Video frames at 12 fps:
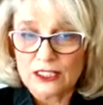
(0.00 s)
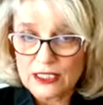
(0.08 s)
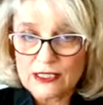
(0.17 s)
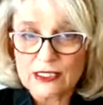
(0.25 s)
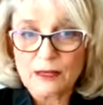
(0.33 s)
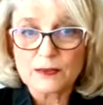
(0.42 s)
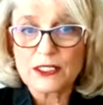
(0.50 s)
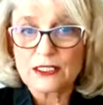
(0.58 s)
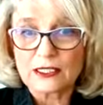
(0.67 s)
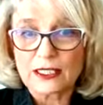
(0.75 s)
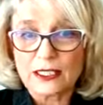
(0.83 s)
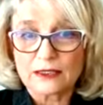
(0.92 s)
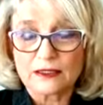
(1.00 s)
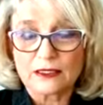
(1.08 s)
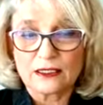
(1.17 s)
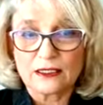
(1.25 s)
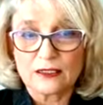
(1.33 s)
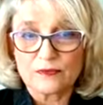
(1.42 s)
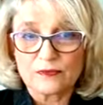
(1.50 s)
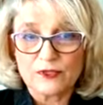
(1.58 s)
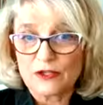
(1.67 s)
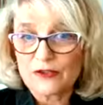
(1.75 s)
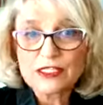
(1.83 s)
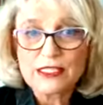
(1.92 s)
did something that um,
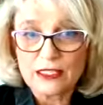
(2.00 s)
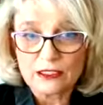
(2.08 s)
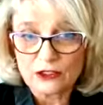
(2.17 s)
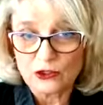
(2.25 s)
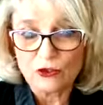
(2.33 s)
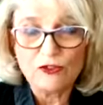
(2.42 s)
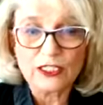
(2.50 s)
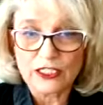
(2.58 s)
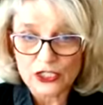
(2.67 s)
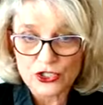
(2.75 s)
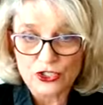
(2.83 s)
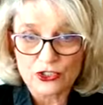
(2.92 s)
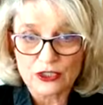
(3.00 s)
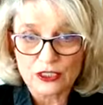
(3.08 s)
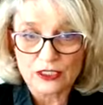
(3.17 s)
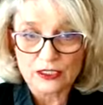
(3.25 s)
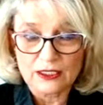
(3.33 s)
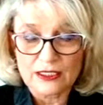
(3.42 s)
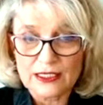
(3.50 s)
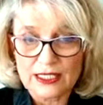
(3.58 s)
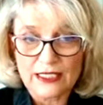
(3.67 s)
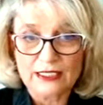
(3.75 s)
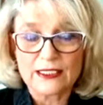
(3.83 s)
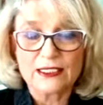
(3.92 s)
devastated your financial uh,
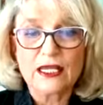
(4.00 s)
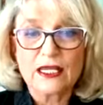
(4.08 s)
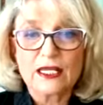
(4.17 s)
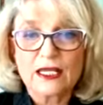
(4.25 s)
standing.